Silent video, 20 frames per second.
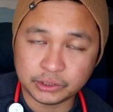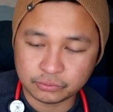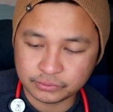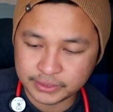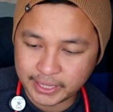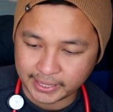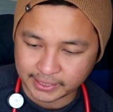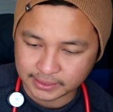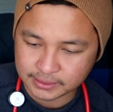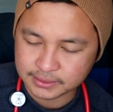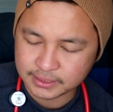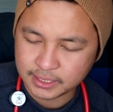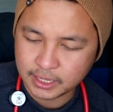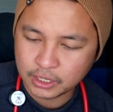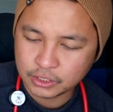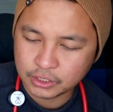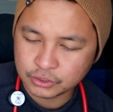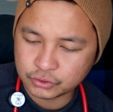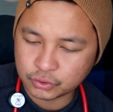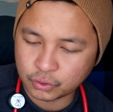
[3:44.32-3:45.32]
kong next.
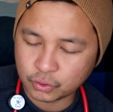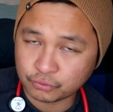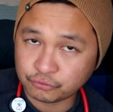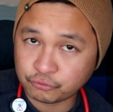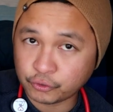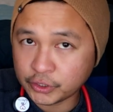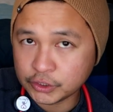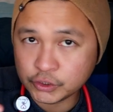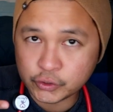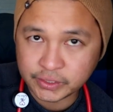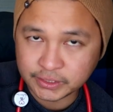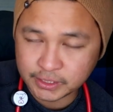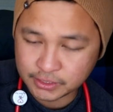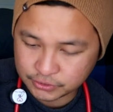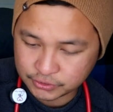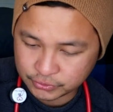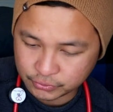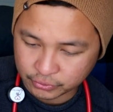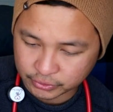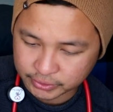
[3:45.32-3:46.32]
So 4
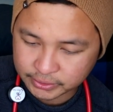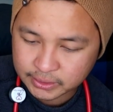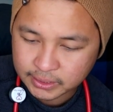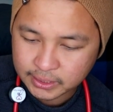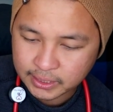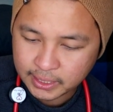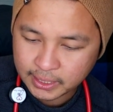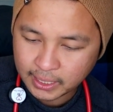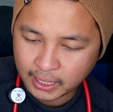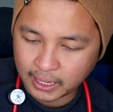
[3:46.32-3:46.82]
choices yun.